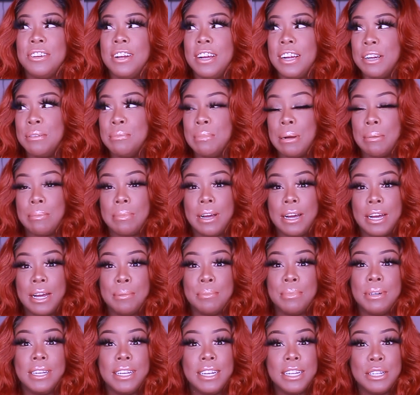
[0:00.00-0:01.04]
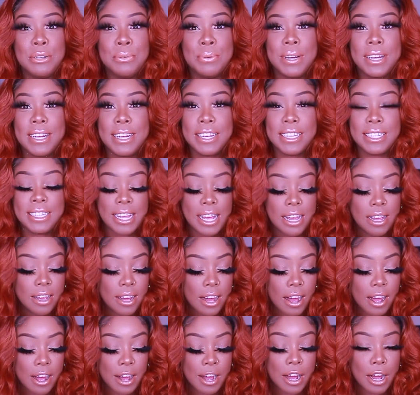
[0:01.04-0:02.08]
track of my mind. But anyways,
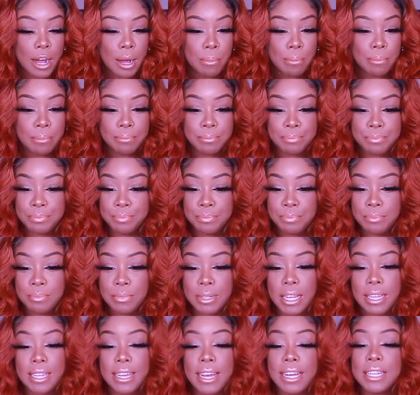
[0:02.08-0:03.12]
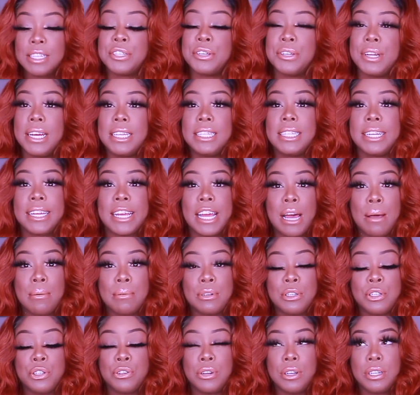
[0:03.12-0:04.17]
um, yeah, so that's the cap
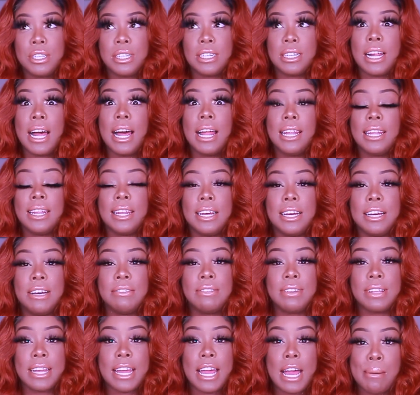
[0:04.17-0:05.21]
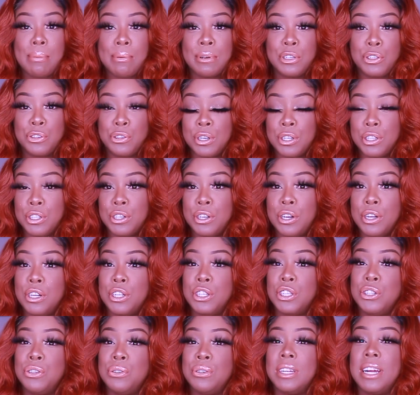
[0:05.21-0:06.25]
construction. I love the cap construction on
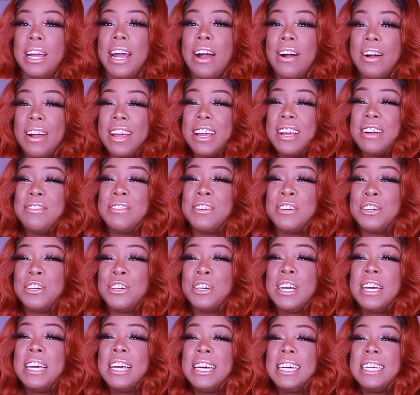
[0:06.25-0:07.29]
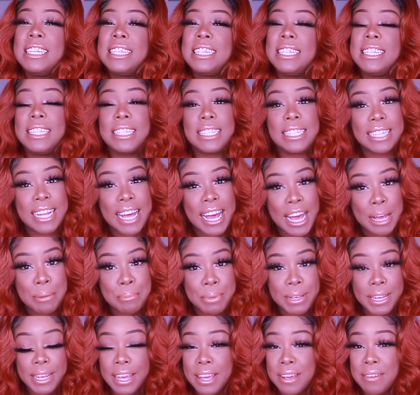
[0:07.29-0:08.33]
this unit. However, she is not
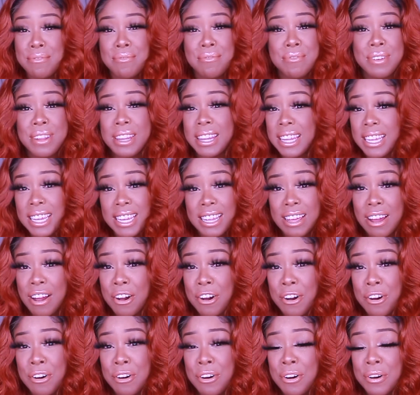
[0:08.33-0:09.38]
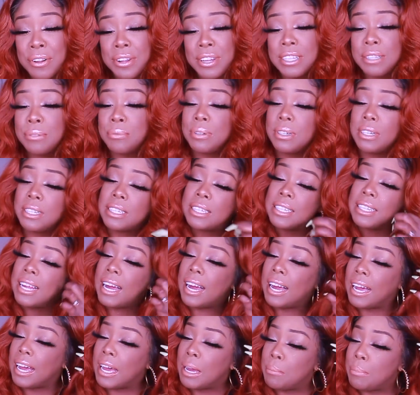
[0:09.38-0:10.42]
big head friendly, y'all. This one is
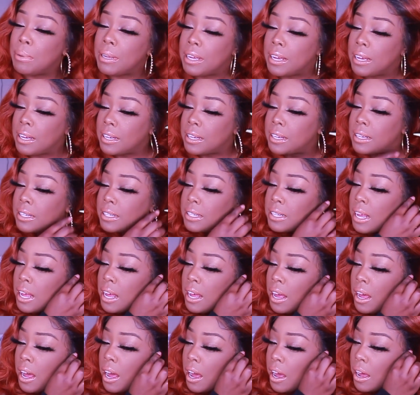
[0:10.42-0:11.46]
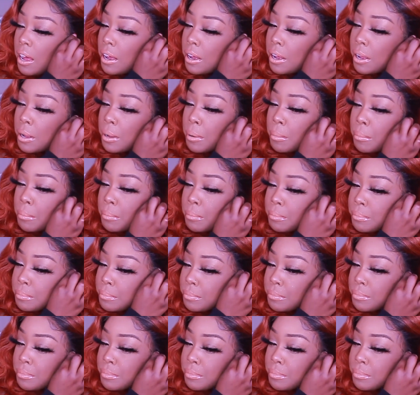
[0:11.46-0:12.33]
not, because um,